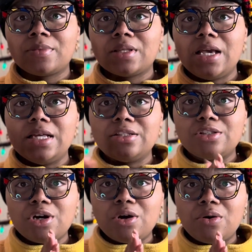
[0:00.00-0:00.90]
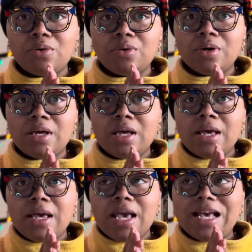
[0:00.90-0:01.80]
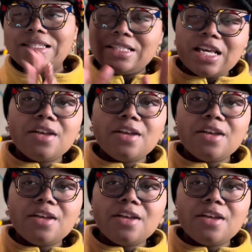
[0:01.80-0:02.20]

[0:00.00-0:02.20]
And so instead